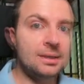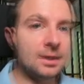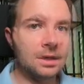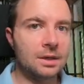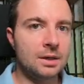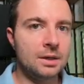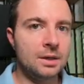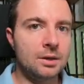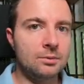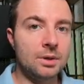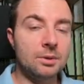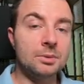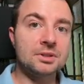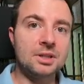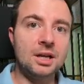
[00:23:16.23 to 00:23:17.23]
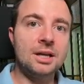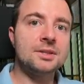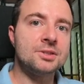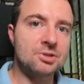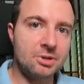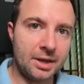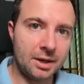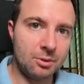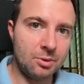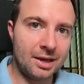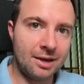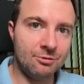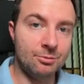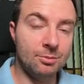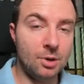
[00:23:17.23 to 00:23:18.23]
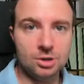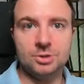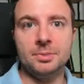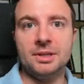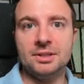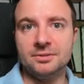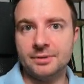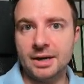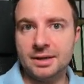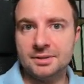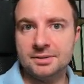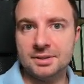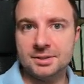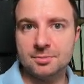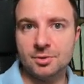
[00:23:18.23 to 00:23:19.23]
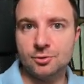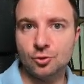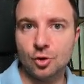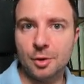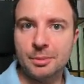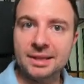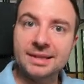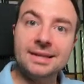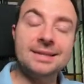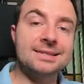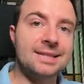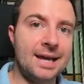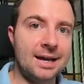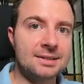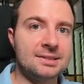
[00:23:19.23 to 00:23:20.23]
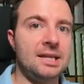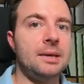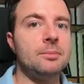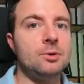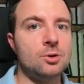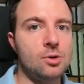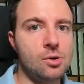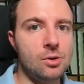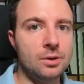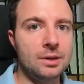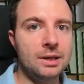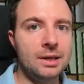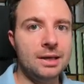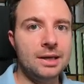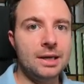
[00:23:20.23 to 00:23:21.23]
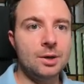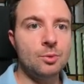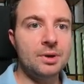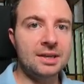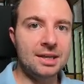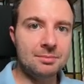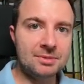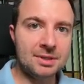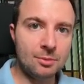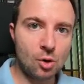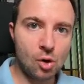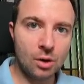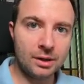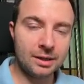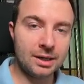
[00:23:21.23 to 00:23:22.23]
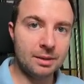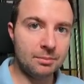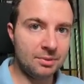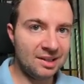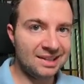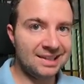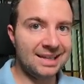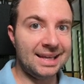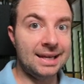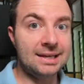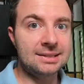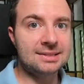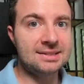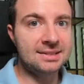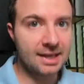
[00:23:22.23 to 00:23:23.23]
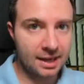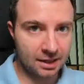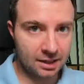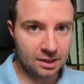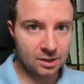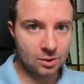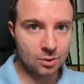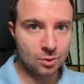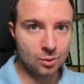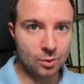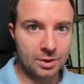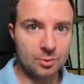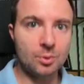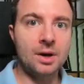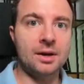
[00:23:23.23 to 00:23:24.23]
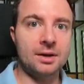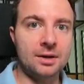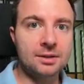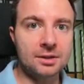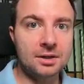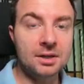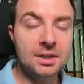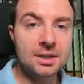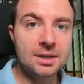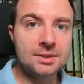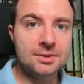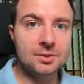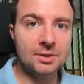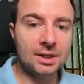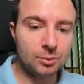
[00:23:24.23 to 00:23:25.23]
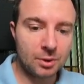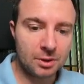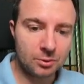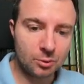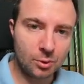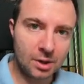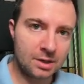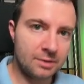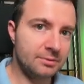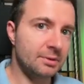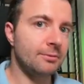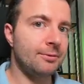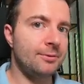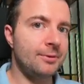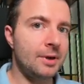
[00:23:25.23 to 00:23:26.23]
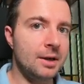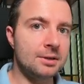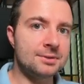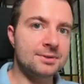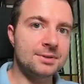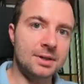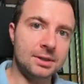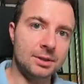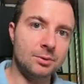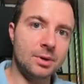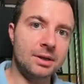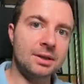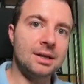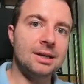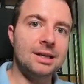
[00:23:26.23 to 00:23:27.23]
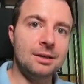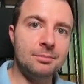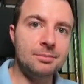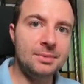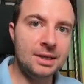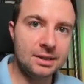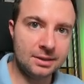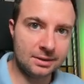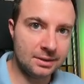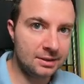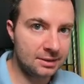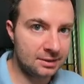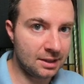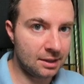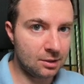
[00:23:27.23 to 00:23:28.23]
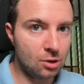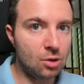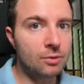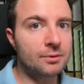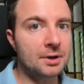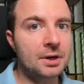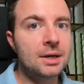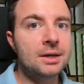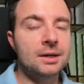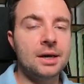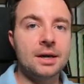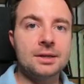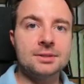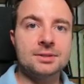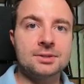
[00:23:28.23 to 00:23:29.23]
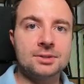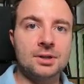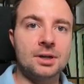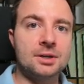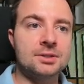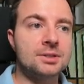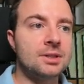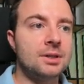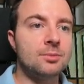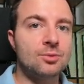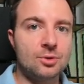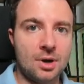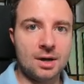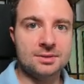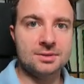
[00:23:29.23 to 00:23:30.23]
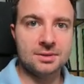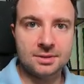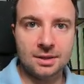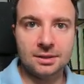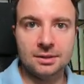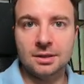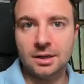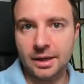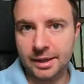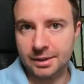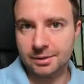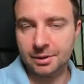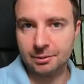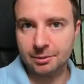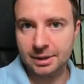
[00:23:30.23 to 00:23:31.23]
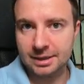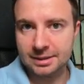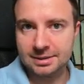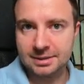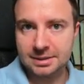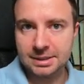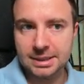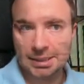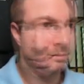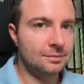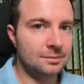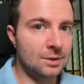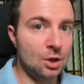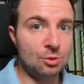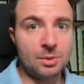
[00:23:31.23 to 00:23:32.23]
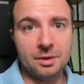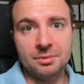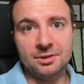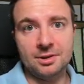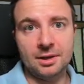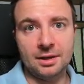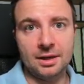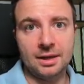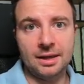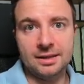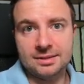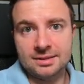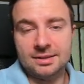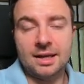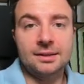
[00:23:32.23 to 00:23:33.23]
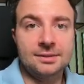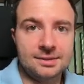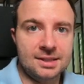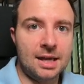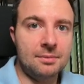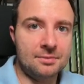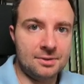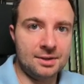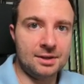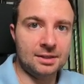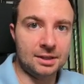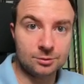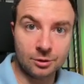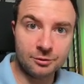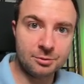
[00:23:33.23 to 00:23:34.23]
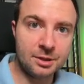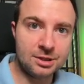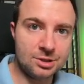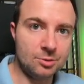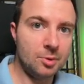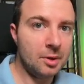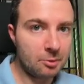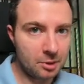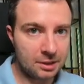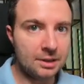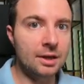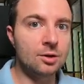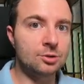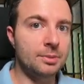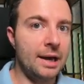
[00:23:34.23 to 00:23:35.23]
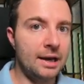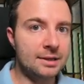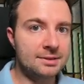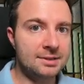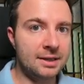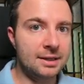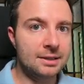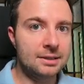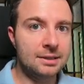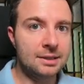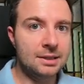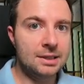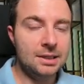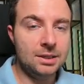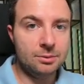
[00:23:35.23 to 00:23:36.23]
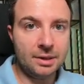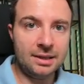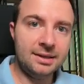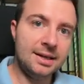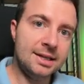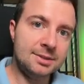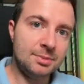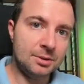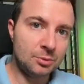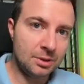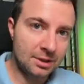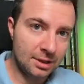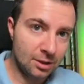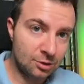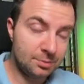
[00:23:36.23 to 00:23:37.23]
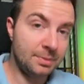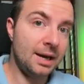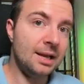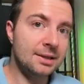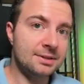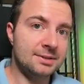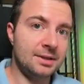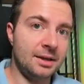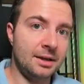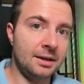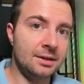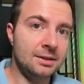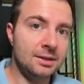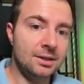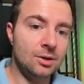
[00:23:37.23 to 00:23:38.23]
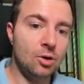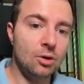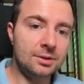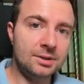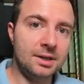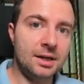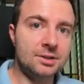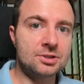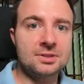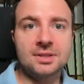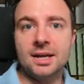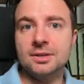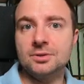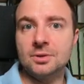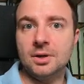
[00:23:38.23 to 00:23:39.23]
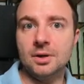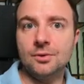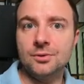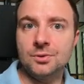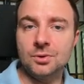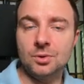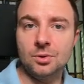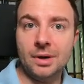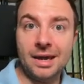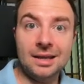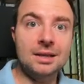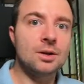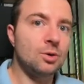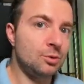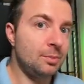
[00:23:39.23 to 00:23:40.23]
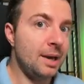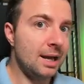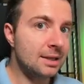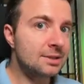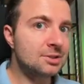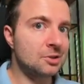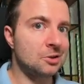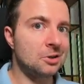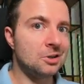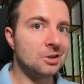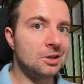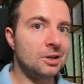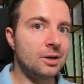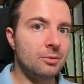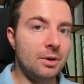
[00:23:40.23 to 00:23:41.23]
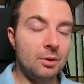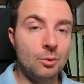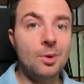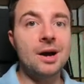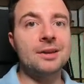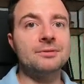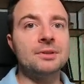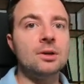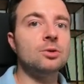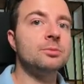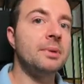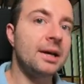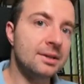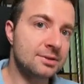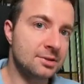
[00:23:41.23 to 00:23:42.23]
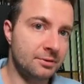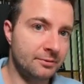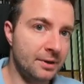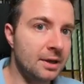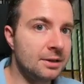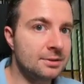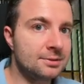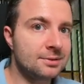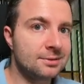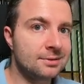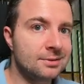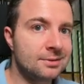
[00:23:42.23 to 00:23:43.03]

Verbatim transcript: Uh, well, with clustering, we have multiple devices performing the exact same role. We keep them all completely in sync with one another so that when one of them fails, the other one can immediately take over and start processing the client requests. Now you might be thinking, isn't that the same thing that we've been doing with load balancing? Well, yes, but with load balancing, all the connections had to go through a load balancer. Well, what if the load balancer fails?